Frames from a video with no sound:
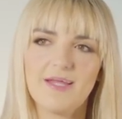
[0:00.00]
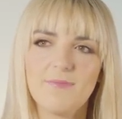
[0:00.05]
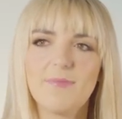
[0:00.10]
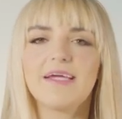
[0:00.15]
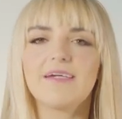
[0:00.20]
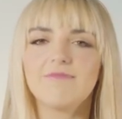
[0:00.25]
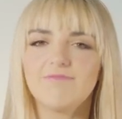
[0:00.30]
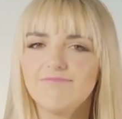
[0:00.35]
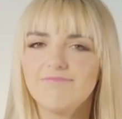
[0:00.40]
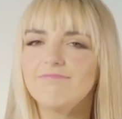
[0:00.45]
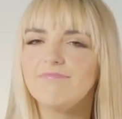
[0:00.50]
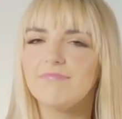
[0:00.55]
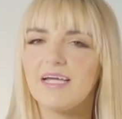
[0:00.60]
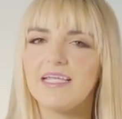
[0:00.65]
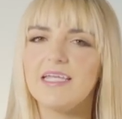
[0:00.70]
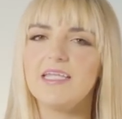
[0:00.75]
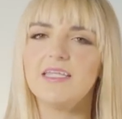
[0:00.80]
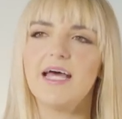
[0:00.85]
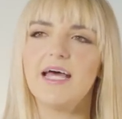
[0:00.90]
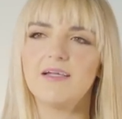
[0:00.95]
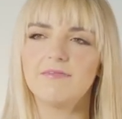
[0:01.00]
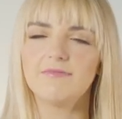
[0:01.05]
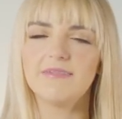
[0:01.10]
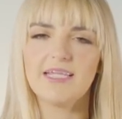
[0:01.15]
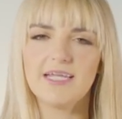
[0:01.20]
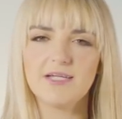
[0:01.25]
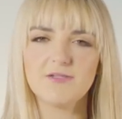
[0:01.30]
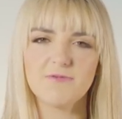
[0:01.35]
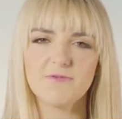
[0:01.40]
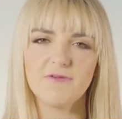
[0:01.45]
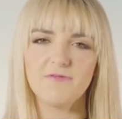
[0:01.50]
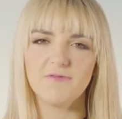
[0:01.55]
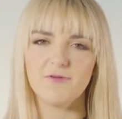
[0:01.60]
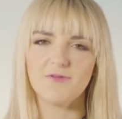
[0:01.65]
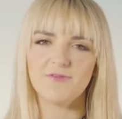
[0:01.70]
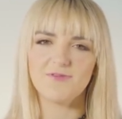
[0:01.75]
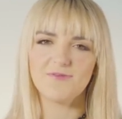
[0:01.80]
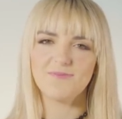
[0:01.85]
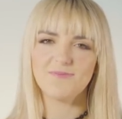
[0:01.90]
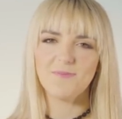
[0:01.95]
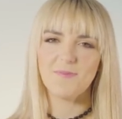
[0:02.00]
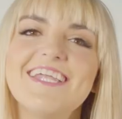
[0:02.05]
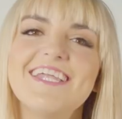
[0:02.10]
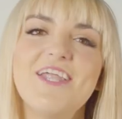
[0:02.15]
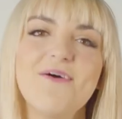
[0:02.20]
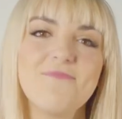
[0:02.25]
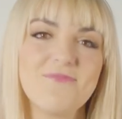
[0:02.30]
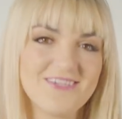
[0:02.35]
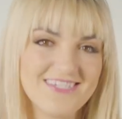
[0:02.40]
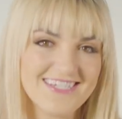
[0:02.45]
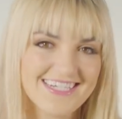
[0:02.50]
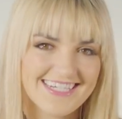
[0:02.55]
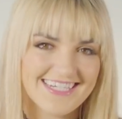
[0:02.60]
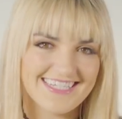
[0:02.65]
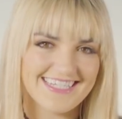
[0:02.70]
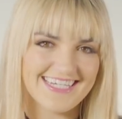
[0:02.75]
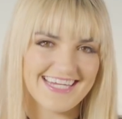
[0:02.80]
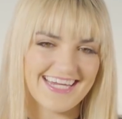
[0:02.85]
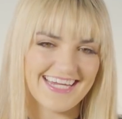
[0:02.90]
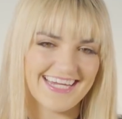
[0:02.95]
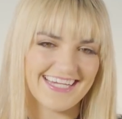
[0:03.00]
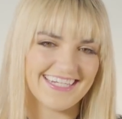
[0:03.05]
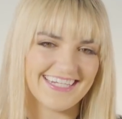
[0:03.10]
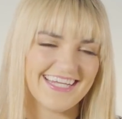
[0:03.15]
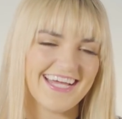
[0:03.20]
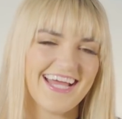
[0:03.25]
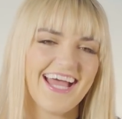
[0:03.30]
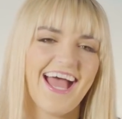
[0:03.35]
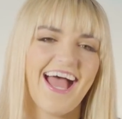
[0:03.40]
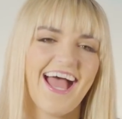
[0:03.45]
I'm like, I need that, it has ruffles. Number 16,